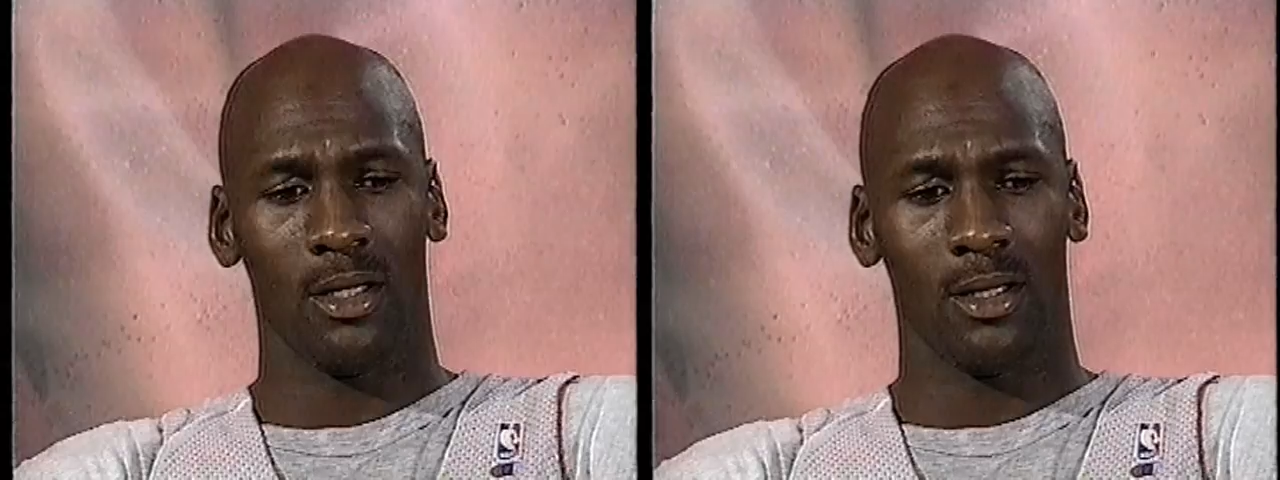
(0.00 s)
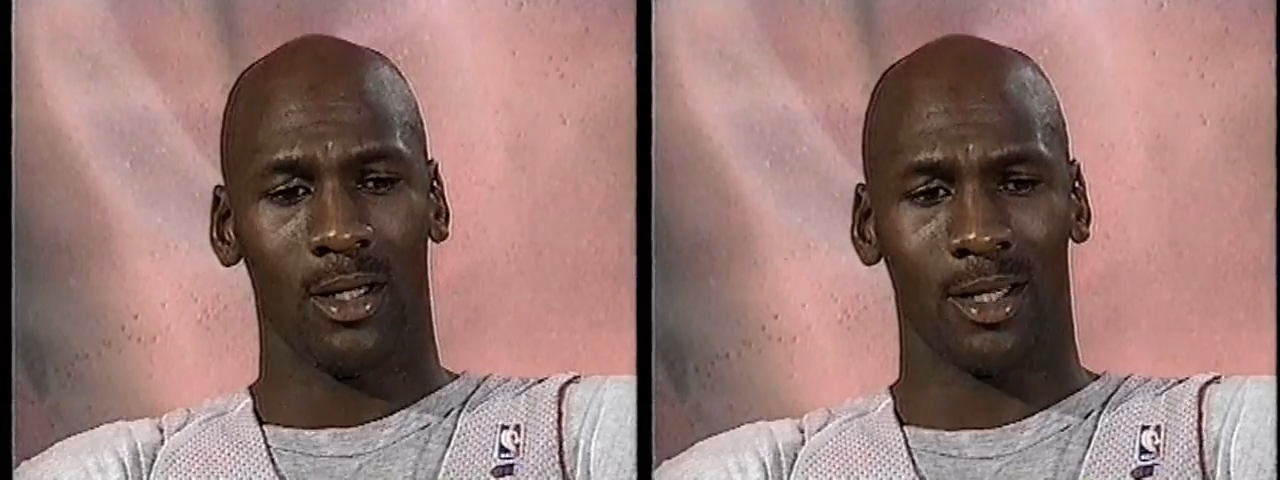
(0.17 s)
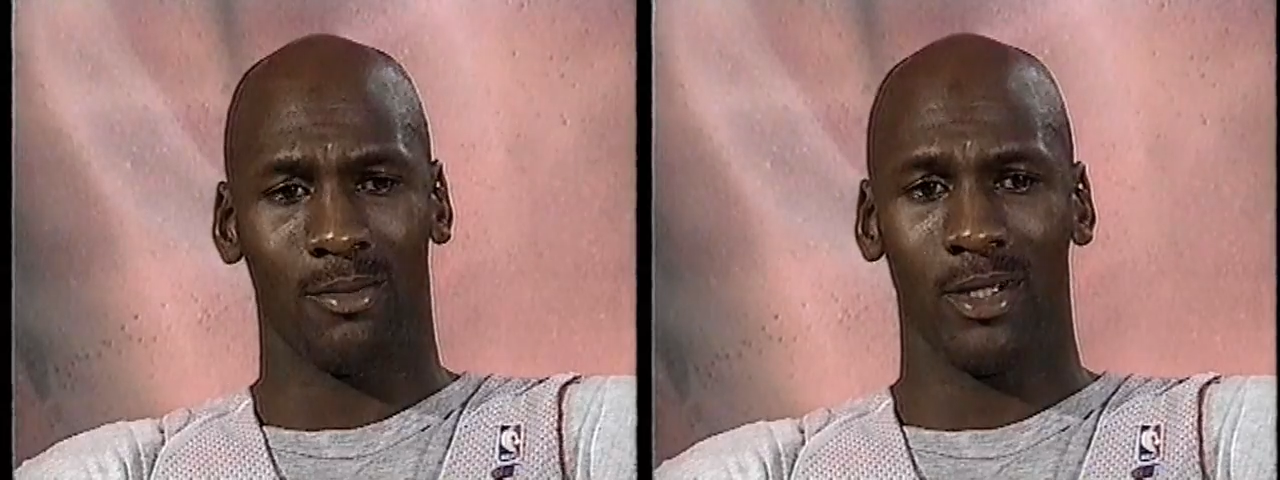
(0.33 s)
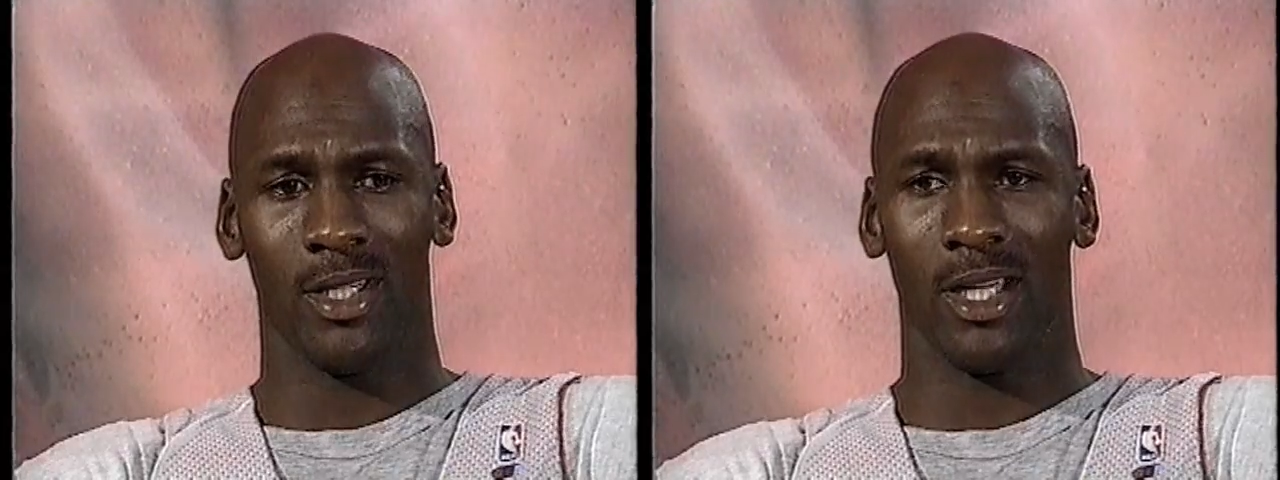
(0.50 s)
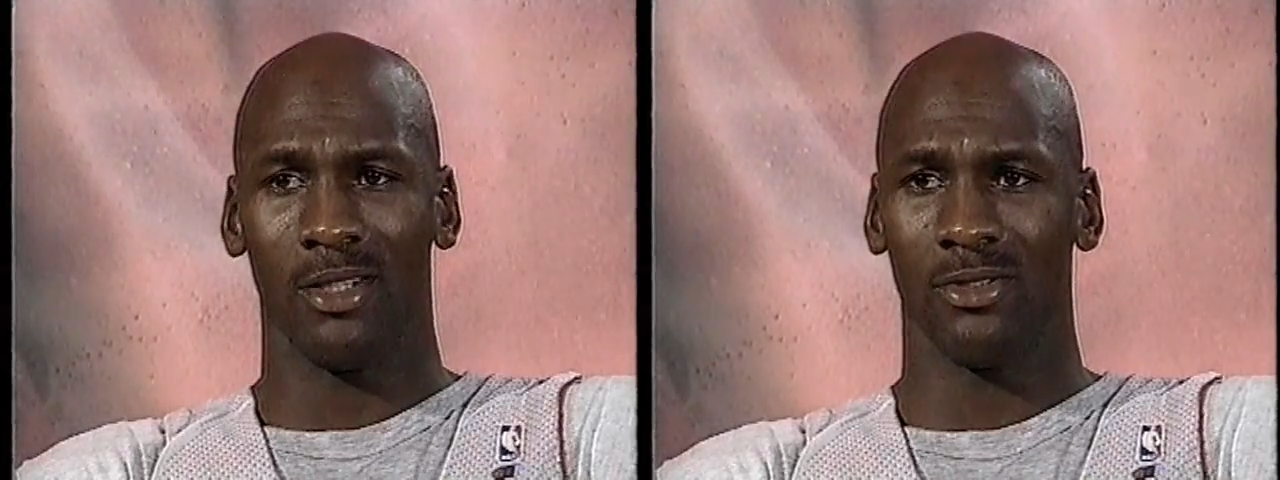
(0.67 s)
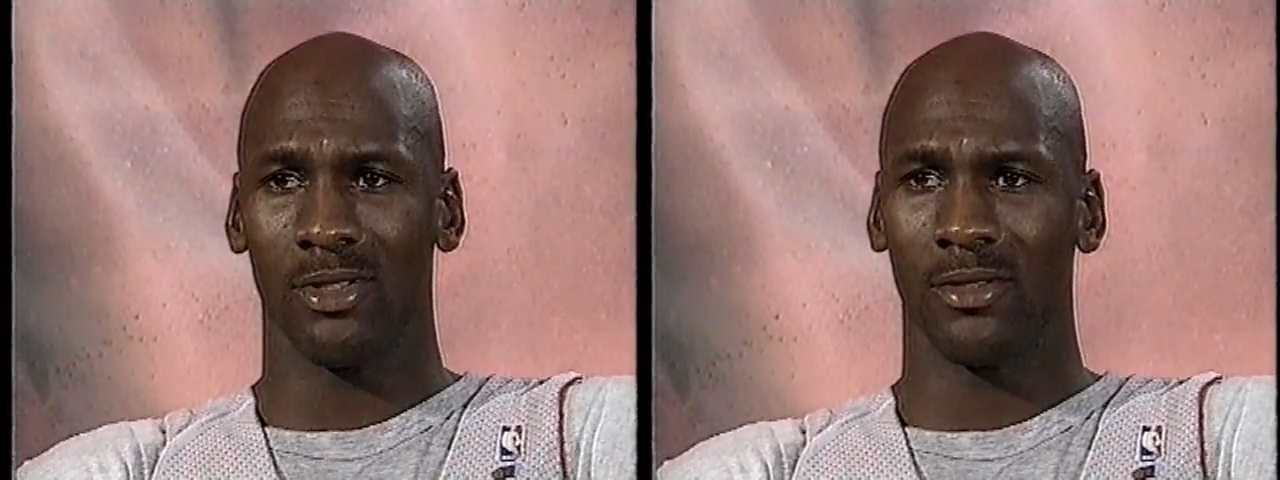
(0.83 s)
that could be
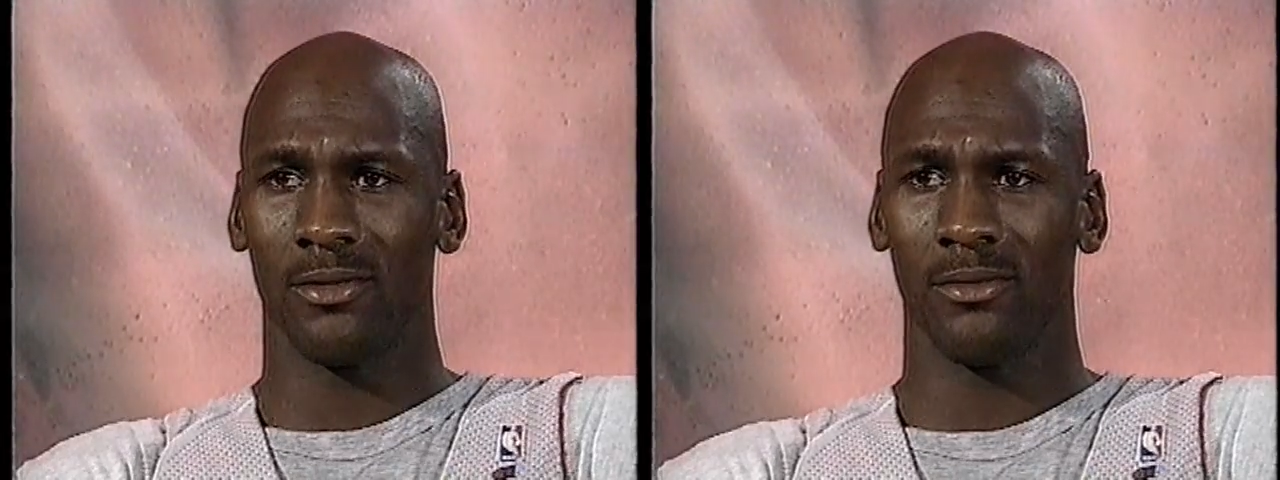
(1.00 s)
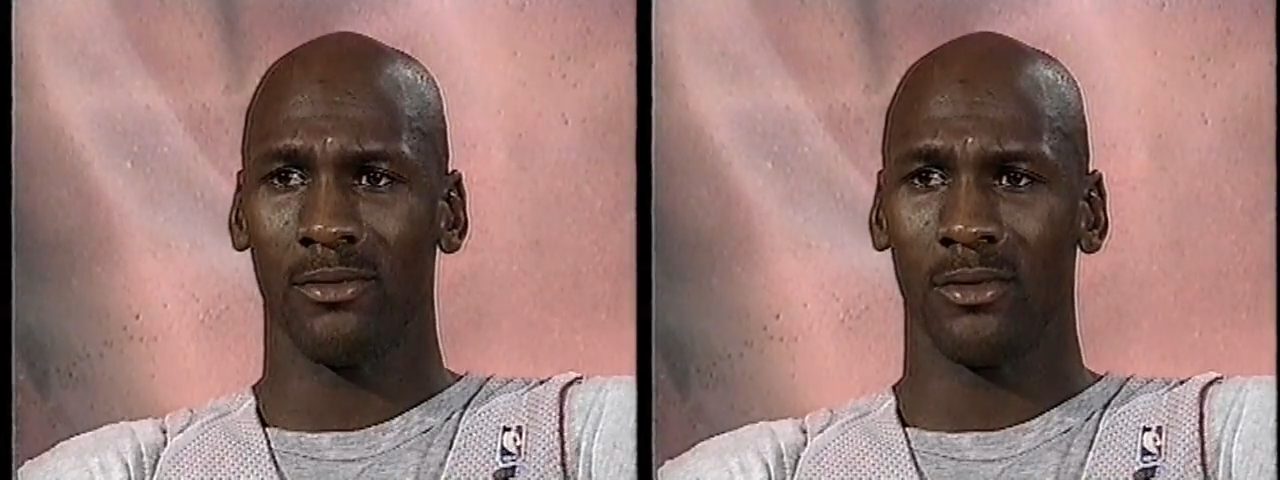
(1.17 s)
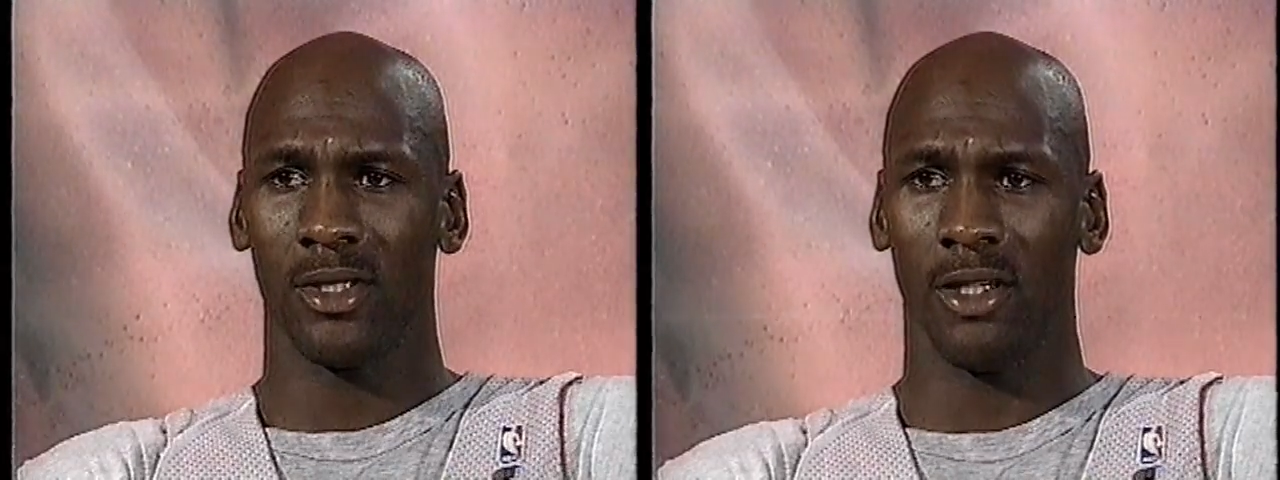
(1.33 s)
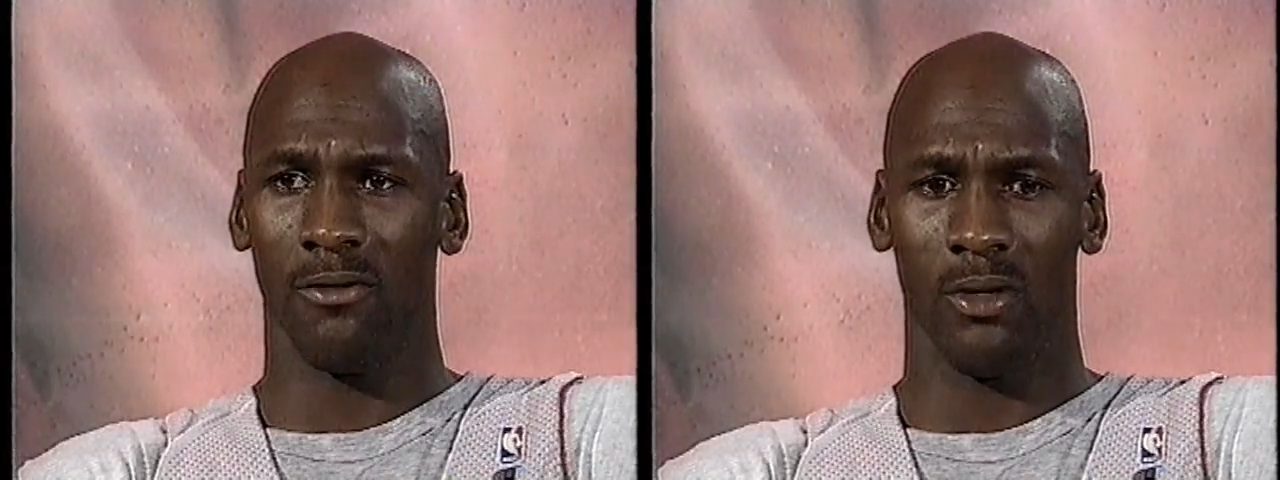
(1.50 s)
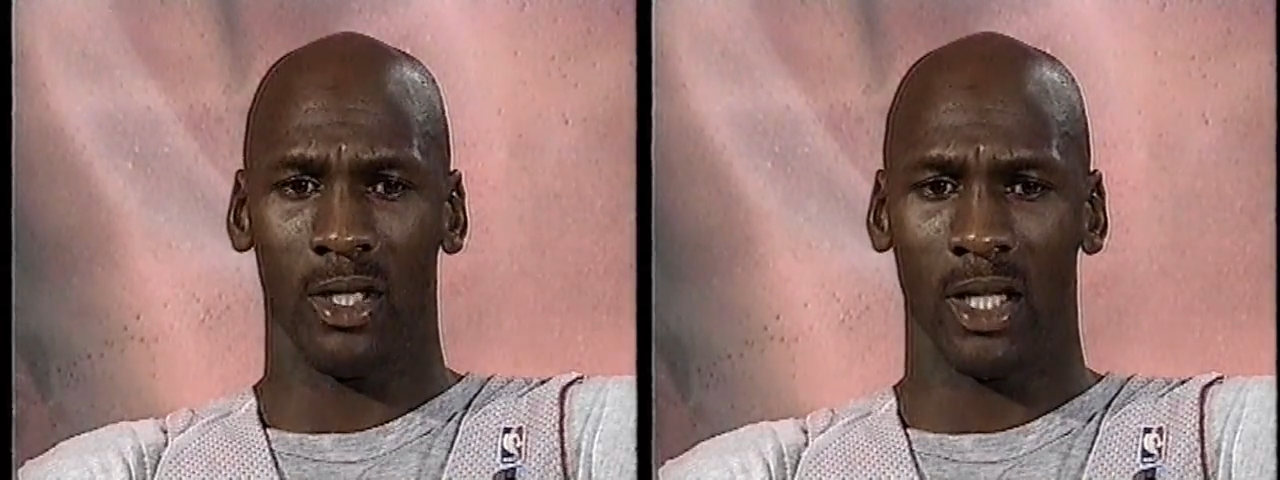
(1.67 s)
dangerous if we get